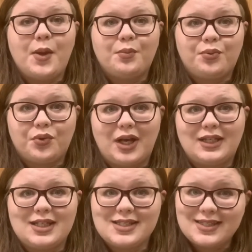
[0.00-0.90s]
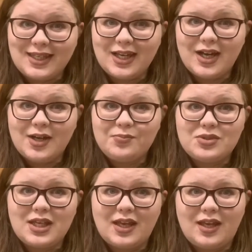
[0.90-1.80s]
pregnancy
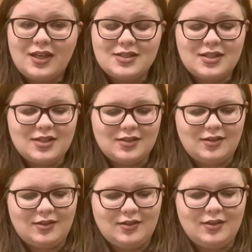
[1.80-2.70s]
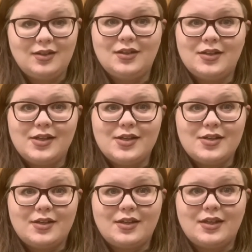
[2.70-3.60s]
update.
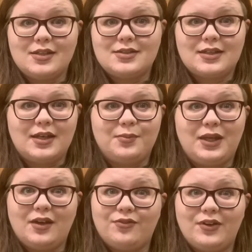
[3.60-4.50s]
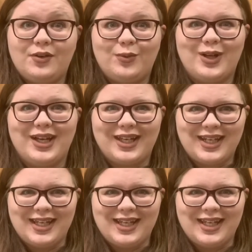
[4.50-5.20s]
It's gonna be a fun one.